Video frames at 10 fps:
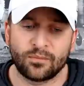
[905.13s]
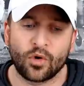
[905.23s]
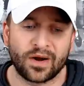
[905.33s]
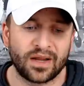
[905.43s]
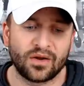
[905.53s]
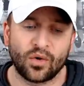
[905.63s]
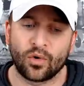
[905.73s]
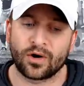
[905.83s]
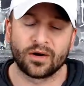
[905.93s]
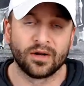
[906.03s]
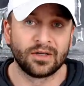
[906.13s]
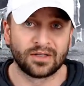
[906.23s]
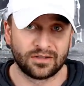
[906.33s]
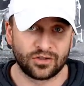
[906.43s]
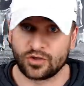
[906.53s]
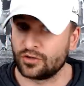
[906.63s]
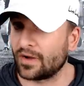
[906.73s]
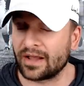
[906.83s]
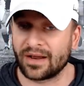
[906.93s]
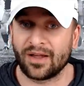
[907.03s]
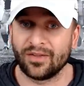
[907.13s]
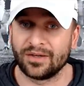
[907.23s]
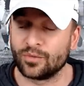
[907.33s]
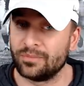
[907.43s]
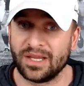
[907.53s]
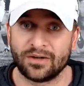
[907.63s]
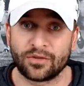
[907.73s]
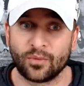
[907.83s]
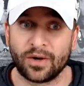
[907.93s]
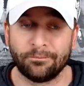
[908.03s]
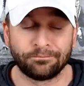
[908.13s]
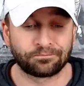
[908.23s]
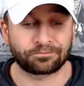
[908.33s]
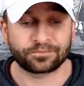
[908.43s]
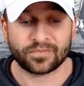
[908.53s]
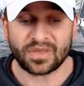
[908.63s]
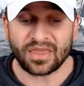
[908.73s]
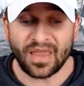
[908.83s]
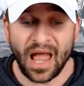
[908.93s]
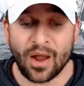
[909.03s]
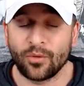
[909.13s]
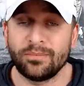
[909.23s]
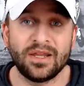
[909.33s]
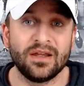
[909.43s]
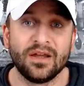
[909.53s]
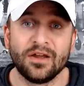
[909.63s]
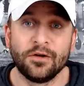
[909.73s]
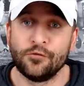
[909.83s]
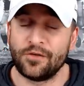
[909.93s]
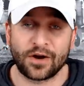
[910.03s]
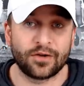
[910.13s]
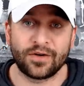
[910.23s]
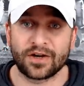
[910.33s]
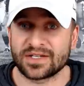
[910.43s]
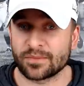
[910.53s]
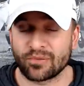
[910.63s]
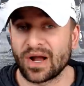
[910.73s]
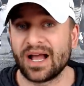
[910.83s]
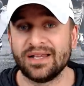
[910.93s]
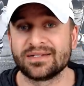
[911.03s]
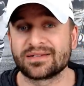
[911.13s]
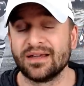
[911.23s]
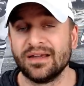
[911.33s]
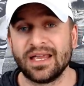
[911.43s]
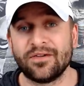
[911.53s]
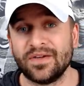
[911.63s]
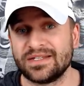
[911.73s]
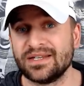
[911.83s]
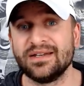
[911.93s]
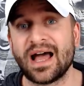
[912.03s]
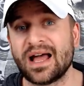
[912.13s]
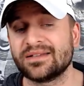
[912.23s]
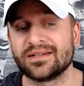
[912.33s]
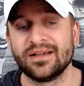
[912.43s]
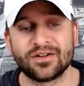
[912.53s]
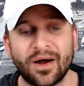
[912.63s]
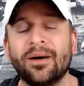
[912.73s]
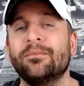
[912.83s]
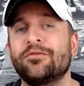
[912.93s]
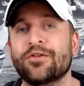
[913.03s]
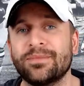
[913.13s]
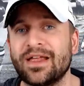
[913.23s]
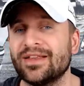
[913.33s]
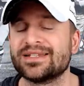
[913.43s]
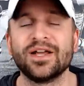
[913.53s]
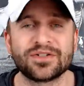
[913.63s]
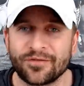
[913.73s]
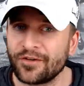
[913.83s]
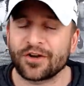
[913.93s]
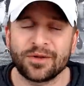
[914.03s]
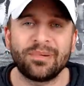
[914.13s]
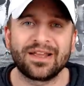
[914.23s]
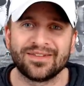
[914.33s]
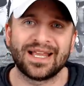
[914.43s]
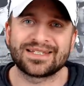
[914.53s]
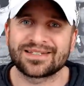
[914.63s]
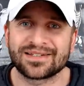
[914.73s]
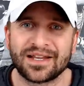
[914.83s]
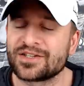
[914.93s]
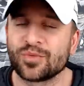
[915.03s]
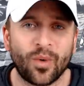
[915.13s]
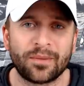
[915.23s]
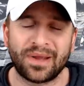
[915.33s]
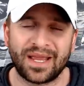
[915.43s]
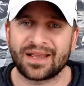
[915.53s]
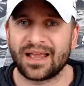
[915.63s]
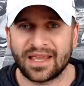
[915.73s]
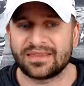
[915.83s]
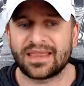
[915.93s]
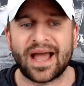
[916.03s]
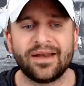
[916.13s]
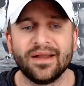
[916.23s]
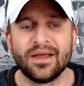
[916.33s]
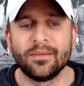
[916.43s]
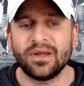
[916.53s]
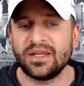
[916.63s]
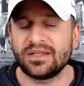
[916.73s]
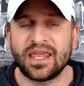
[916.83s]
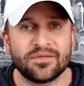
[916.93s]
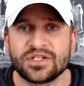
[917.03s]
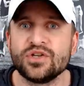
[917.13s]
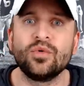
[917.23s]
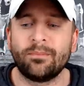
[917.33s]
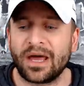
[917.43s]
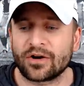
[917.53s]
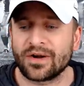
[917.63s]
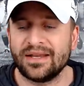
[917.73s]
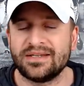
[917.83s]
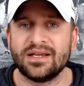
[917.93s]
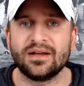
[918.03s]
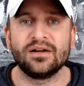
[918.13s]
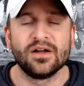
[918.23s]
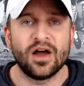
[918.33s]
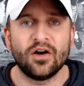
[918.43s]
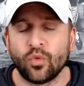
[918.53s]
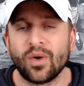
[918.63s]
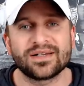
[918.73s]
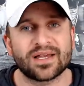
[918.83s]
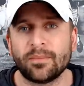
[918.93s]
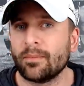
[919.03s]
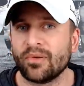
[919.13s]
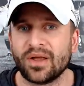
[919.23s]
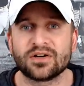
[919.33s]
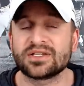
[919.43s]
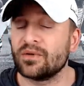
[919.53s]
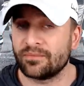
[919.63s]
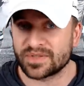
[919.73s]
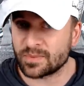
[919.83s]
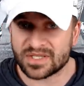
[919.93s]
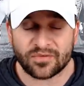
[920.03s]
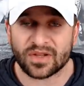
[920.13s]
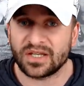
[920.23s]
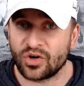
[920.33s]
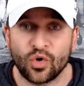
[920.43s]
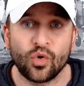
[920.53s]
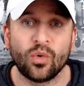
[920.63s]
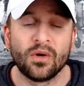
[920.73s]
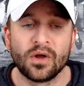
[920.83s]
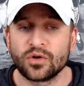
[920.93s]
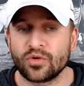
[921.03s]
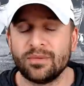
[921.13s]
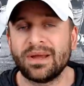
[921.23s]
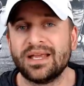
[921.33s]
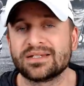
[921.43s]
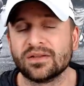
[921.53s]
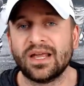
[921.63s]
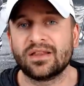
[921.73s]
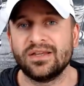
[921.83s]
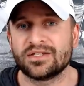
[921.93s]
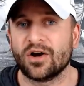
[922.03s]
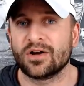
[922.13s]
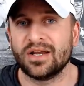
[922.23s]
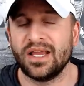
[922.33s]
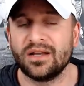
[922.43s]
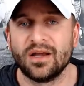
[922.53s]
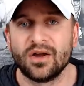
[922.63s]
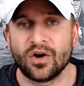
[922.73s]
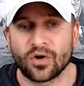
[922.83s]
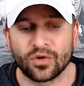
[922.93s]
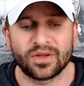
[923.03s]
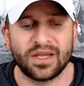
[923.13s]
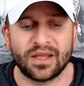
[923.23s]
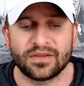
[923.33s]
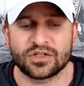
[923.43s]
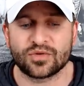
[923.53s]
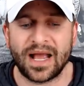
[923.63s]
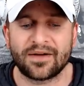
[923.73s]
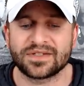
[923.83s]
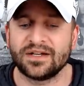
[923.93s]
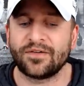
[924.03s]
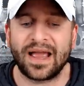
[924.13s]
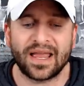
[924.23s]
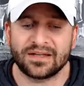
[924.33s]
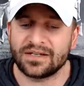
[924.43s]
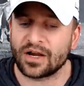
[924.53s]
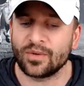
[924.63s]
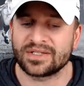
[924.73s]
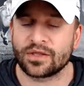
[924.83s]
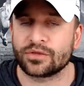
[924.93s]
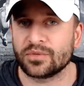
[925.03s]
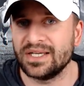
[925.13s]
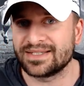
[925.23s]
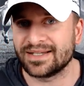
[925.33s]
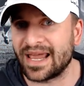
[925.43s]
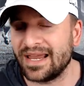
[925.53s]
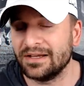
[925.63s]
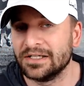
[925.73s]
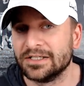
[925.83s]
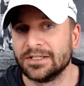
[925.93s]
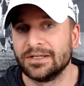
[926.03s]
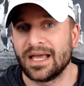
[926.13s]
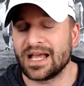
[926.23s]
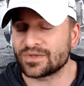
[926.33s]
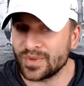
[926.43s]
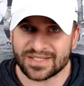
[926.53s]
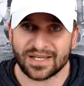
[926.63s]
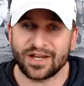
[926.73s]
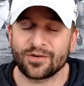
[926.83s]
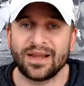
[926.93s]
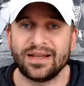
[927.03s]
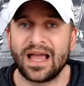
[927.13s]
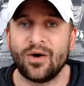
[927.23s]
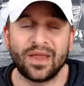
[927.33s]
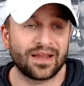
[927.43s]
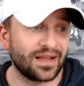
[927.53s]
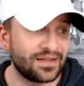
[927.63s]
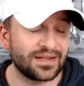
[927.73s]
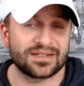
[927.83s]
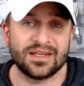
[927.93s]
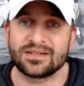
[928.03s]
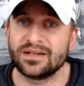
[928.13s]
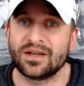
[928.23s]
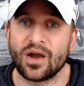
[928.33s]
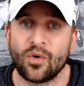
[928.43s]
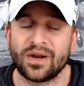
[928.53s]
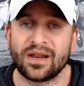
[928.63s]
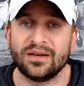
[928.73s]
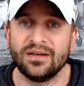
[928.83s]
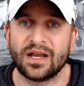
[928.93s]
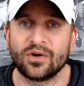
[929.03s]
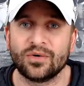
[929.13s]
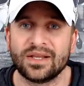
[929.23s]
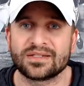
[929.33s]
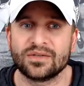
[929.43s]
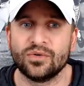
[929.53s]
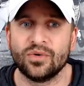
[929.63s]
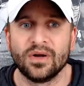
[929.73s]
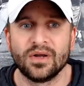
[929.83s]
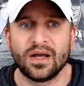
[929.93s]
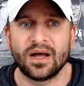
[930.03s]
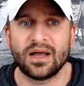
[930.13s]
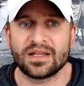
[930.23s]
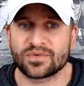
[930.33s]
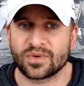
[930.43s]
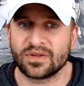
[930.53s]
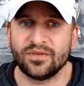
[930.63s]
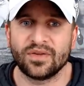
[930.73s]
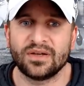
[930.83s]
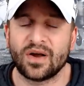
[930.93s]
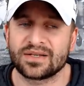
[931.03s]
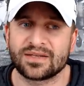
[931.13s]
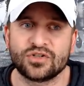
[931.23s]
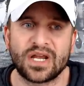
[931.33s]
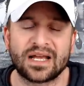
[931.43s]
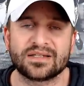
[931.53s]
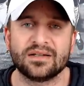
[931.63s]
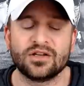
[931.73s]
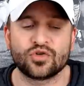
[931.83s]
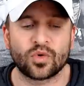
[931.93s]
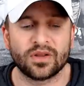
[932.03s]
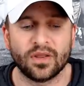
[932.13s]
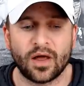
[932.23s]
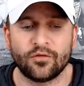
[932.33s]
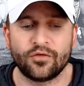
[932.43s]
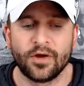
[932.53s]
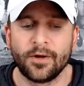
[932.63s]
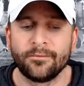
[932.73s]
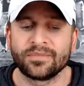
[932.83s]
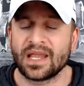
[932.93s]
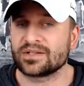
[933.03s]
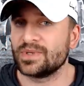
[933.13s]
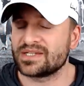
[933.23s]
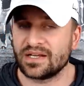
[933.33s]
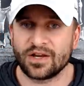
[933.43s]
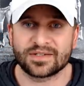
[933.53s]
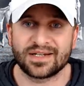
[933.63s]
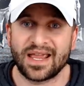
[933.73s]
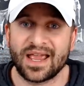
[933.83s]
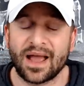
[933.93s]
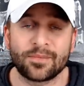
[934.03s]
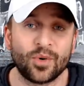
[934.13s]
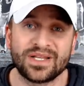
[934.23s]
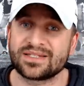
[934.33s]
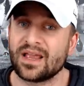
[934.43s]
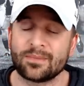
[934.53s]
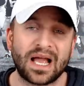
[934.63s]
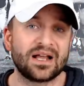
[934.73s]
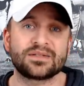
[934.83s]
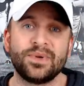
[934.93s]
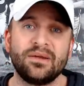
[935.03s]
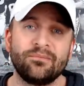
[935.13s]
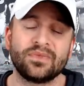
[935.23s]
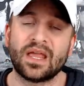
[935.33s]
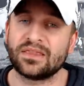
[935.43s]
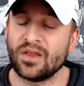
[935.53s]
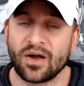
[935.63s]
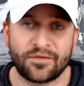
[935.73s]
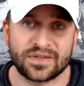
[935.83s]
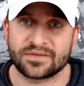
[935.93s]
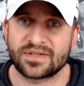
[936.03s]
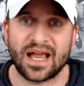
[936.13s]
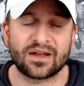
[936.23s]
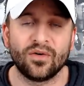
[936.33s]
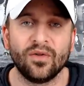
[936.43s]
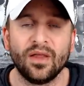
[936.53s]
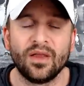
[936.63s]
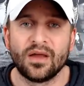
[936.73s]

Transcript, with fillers: Moehrig, or Javon Holland would be another one. I would be very, very surprised if it did not come from that list. Now, it's a very big list, and it's one pick. I get that. But it gives you a better idea of what type of players, and specifically who, Green Bay is likely targeting early in the draft. And if I had to narrow it to three today, as we sit here right now, like I did a season ago, and I narrowed it to Ezra Cleveland, Austin Jackson, and Jordan Love, as we sit here today, I'm going Sam Cosmi at offensive tackle,